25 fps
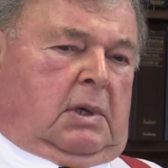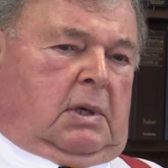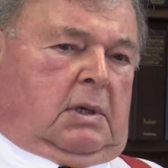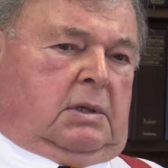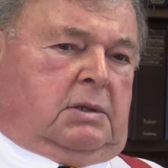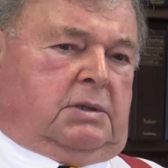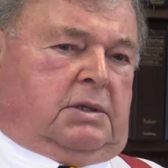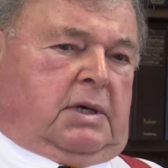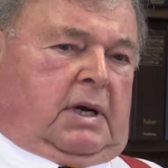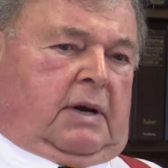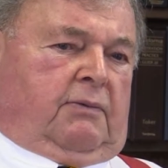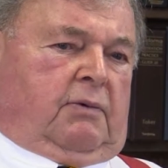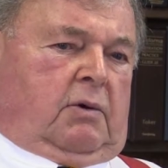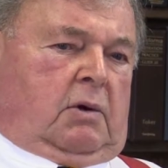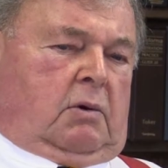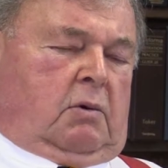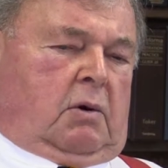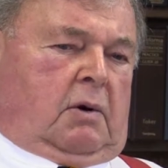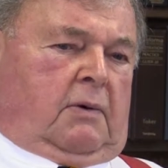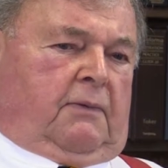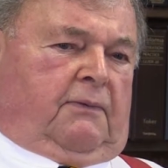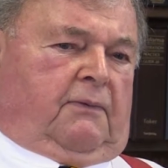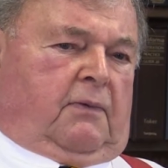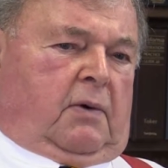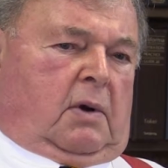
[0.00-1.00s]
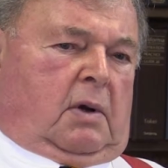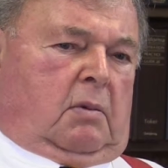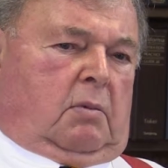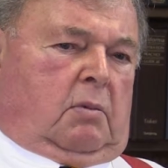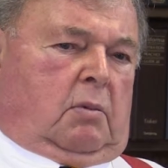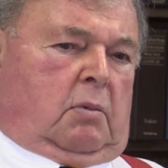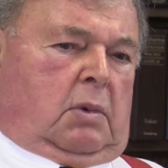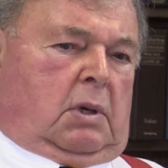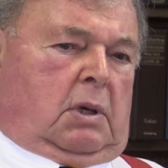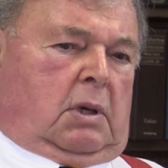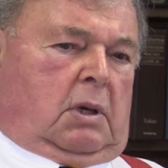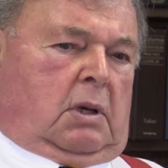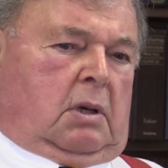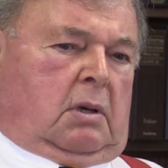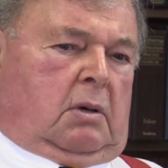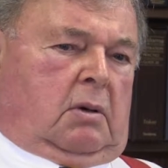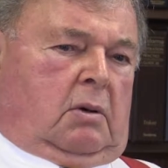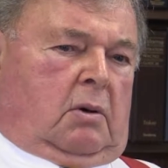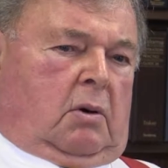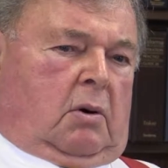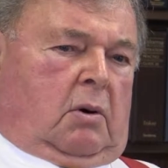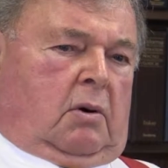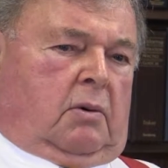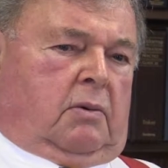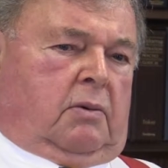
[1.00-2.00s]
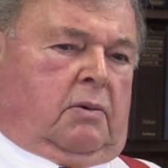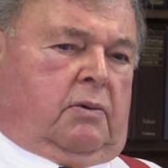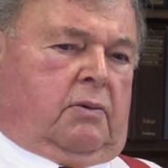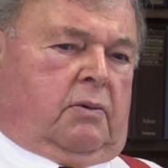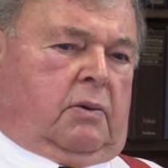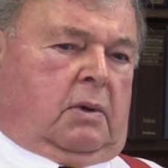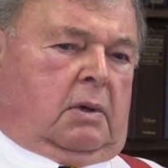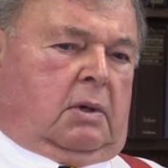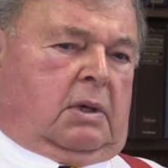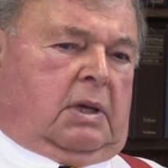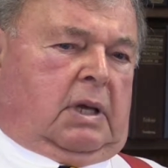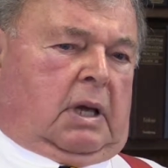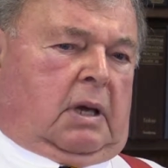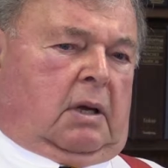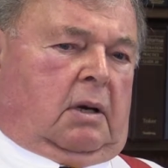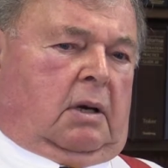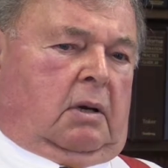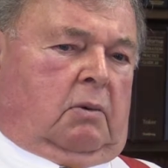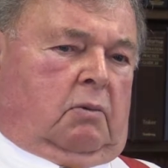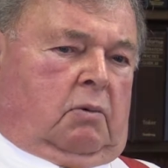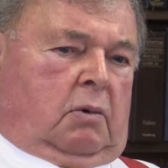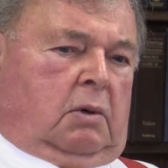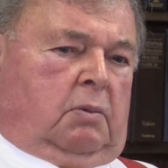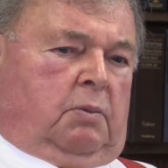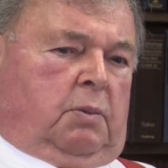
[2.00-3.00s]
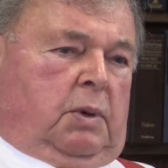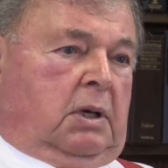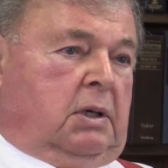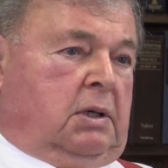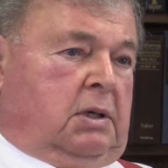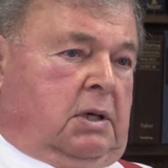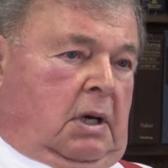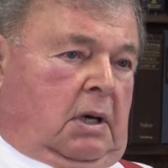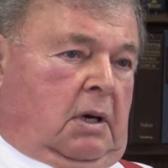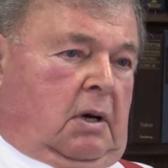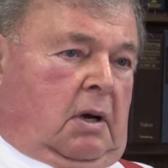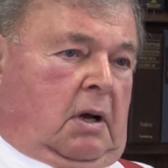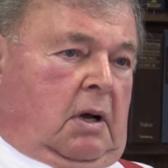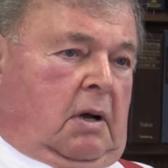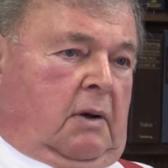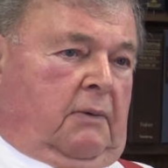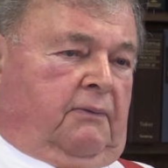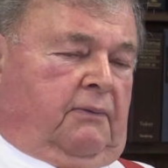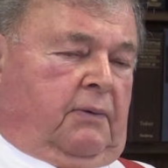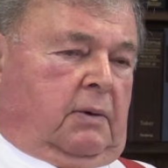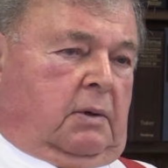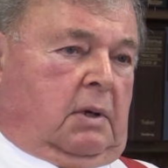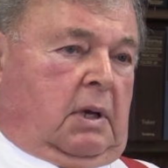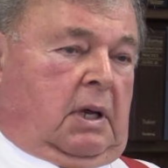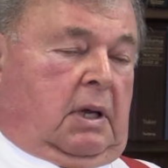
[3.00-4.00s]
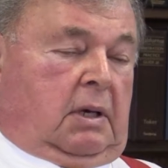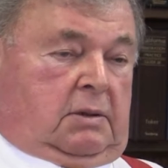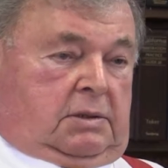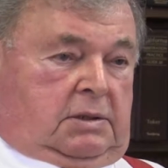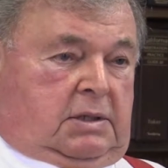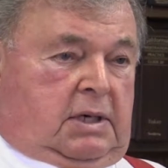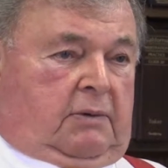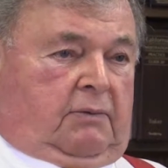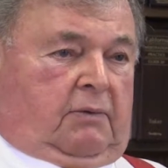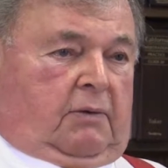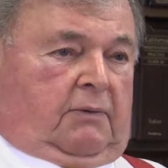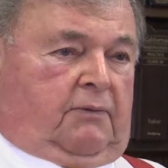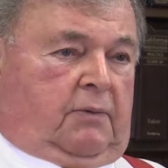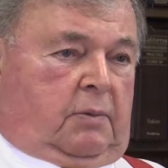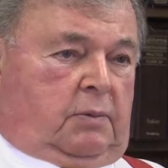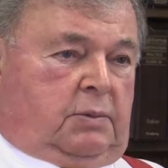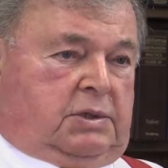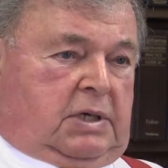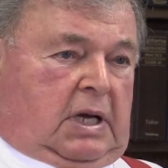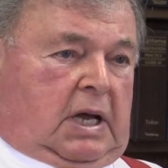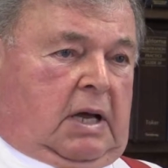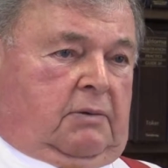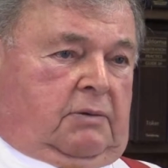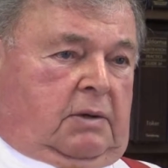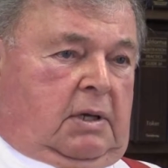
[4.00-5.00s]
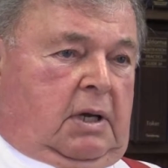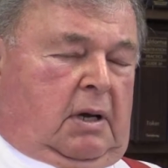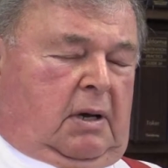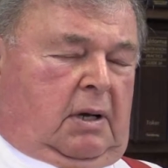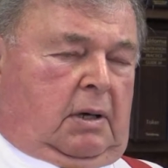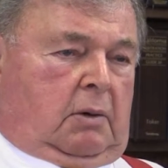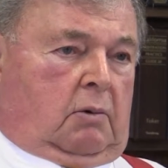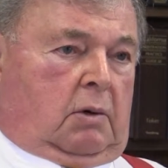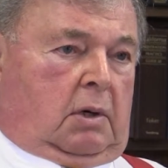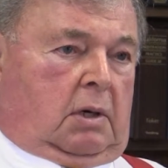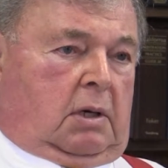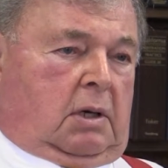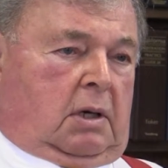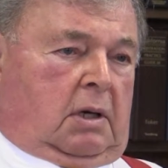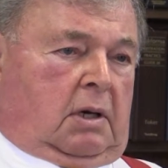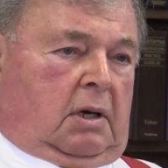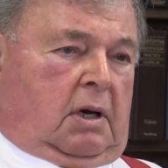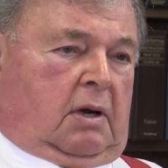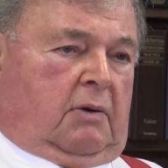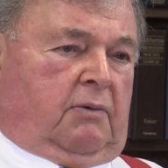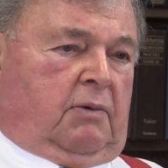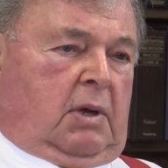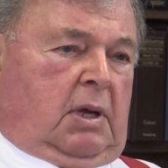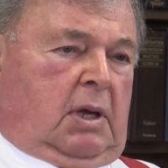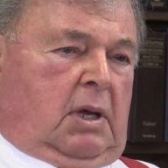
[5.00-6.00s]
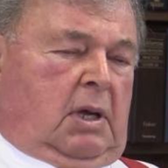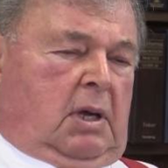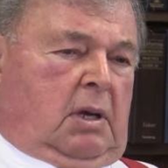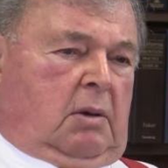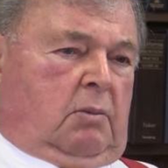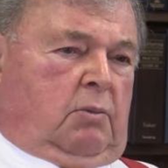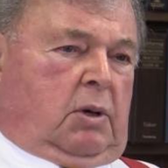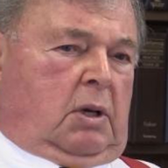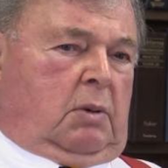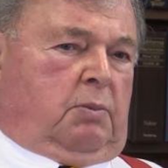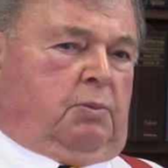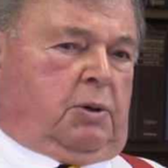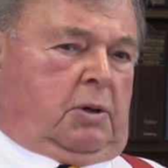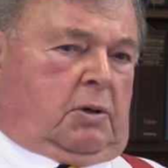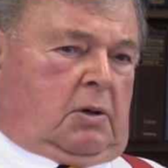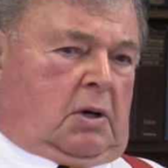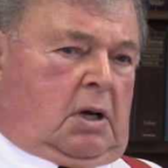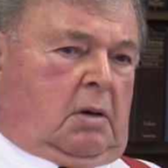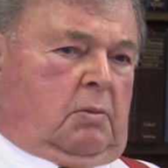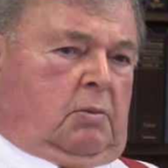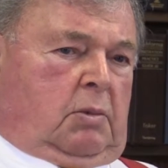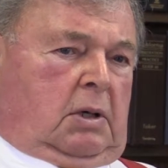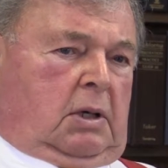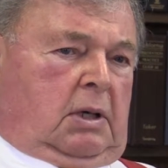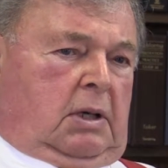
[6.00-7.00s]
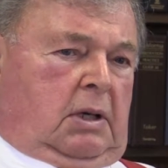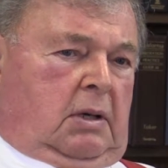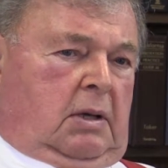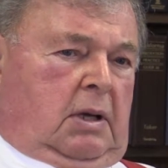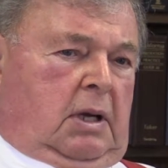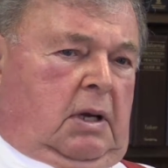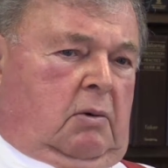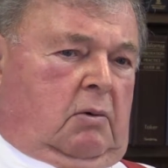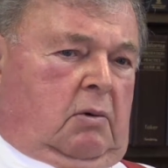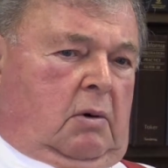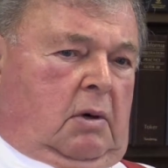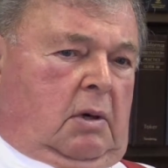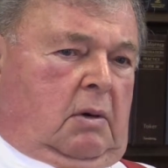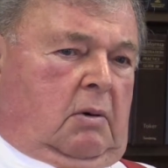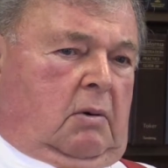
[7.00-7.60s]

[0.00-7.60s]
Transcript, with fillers: Several were from uh, North uh, County would have been cut off, and, and several from South County were cut off, but predominantly they were